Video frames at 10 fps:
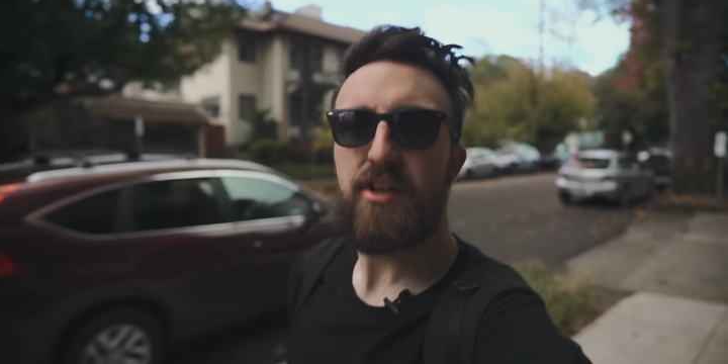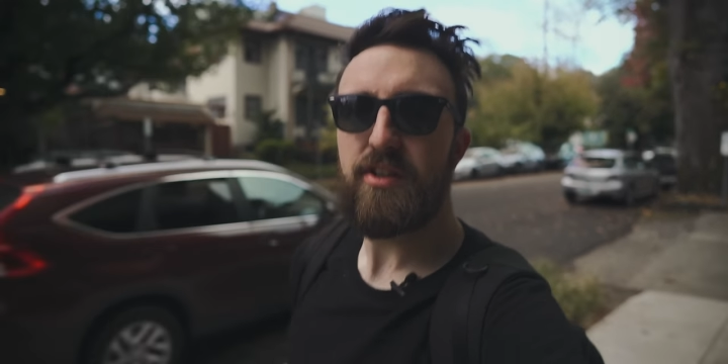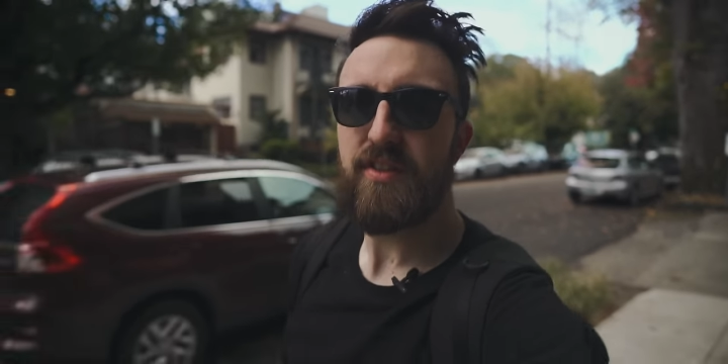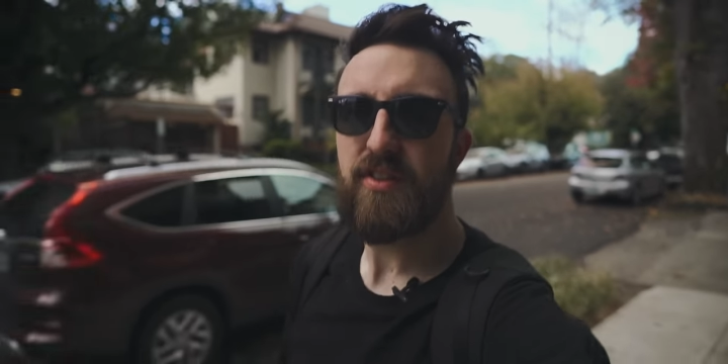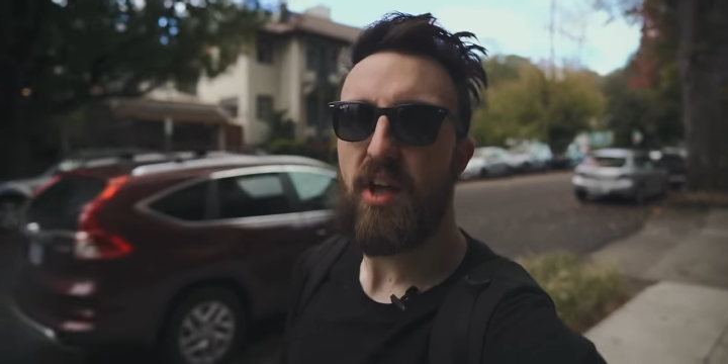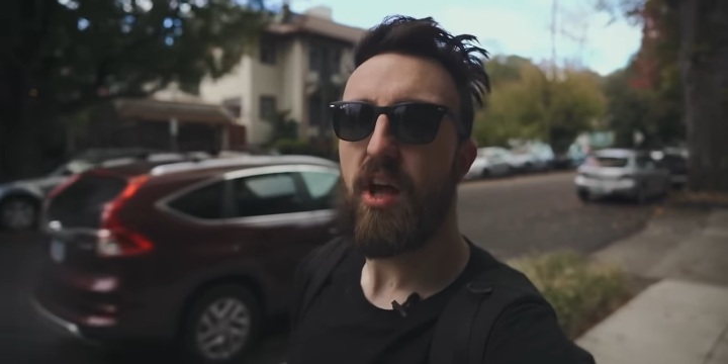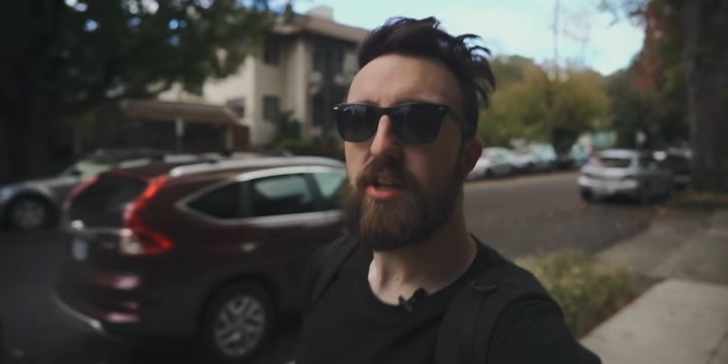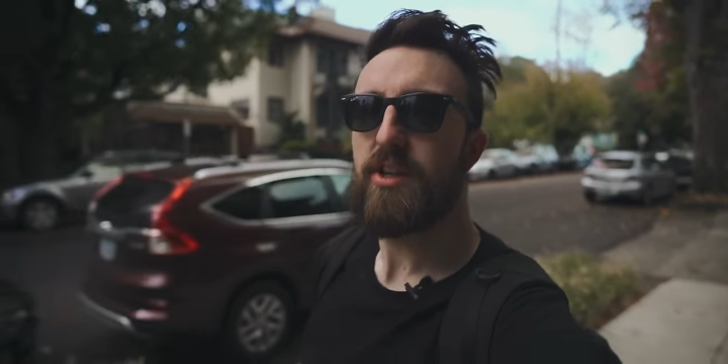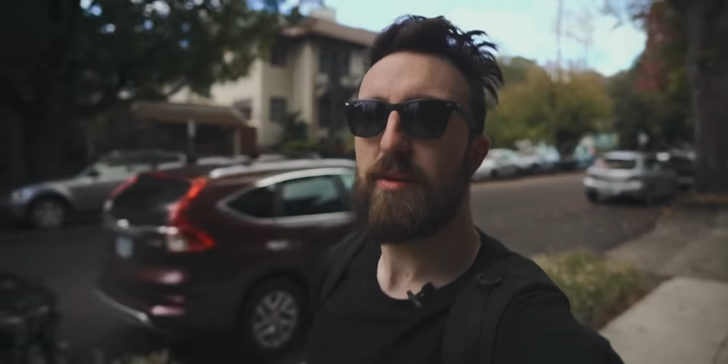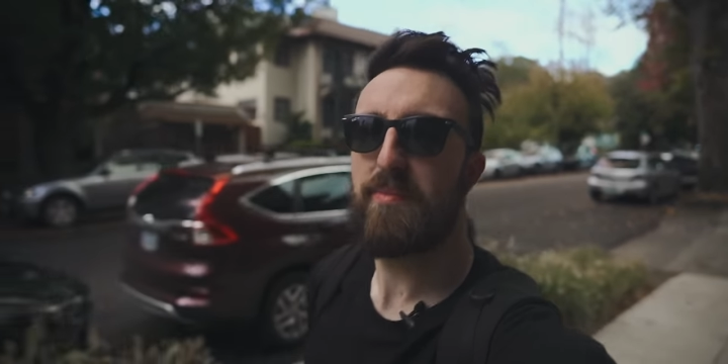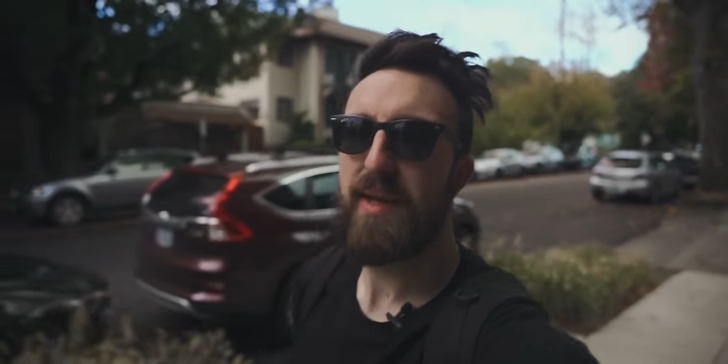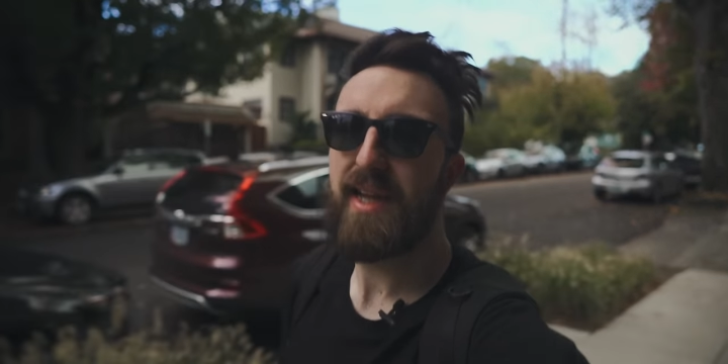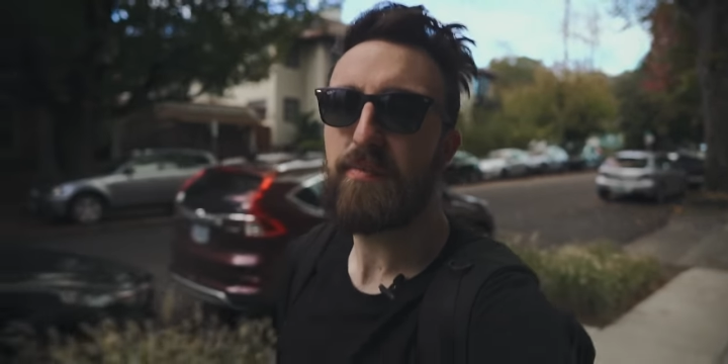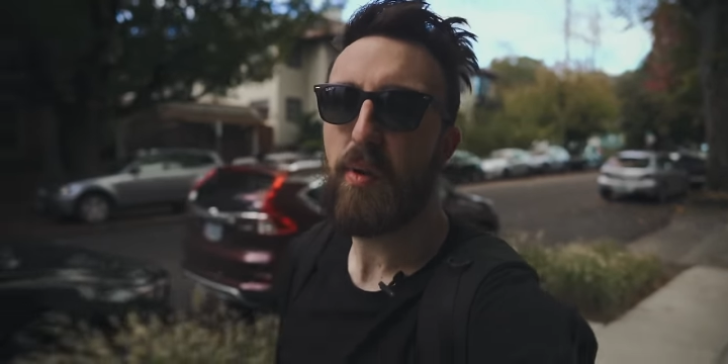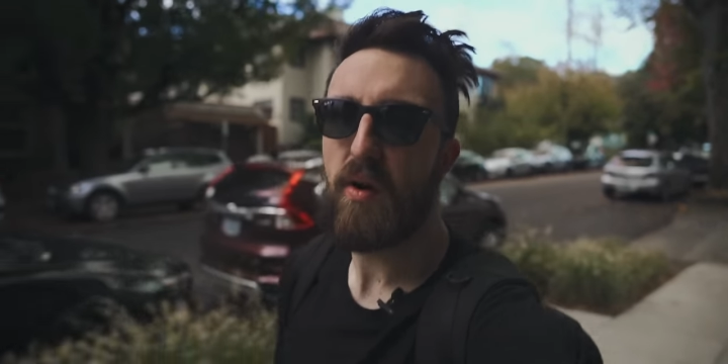just such a
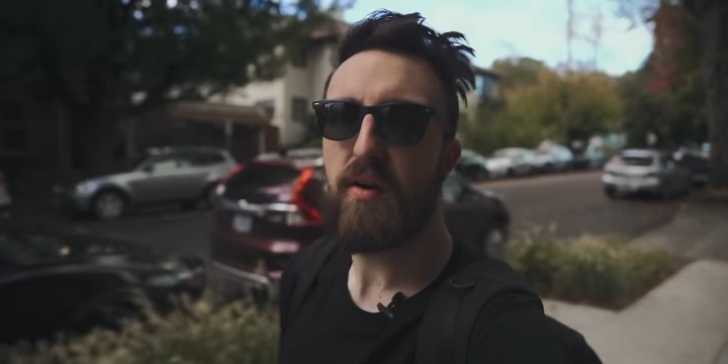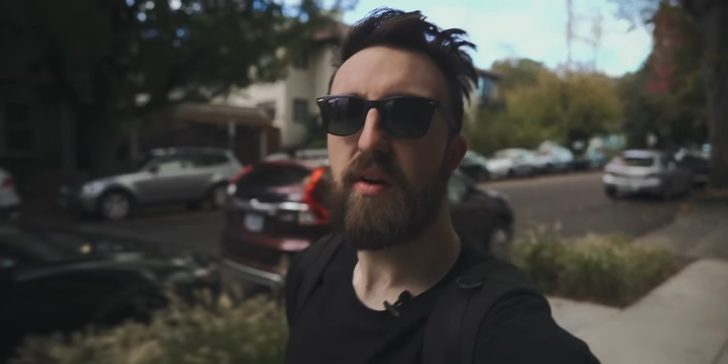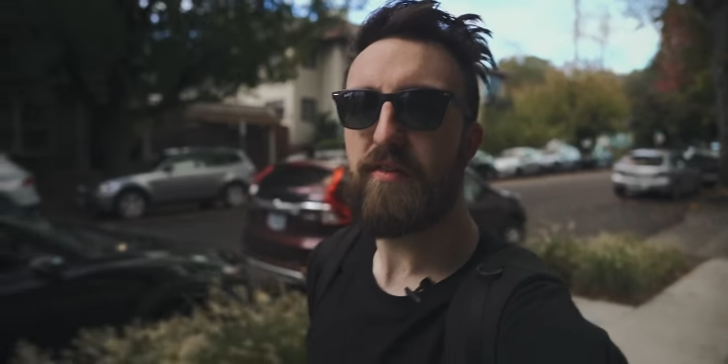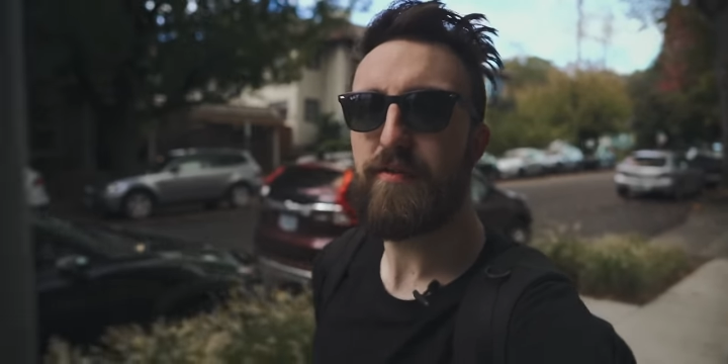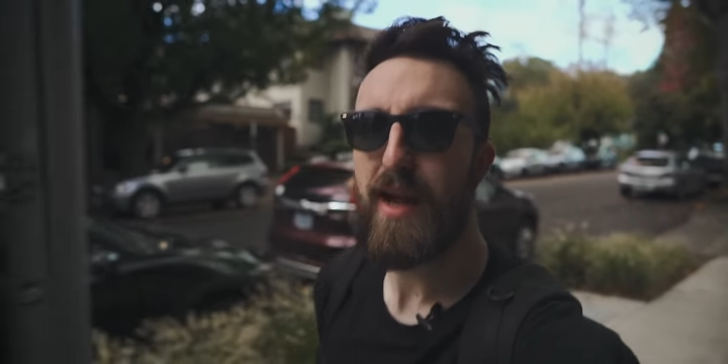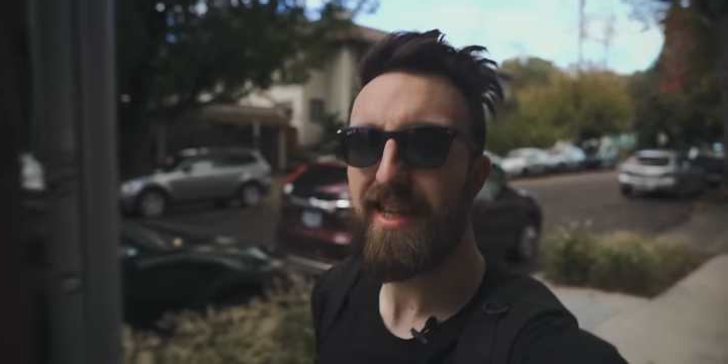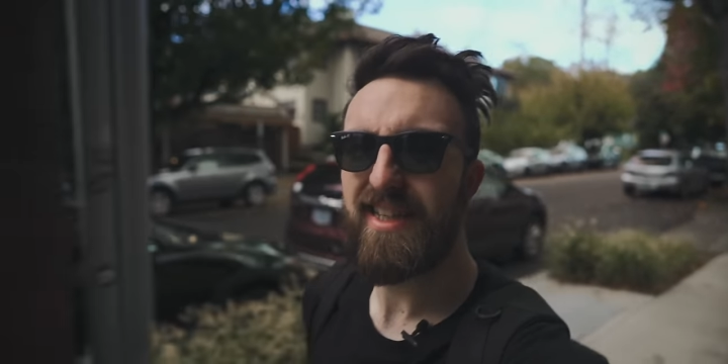big part of my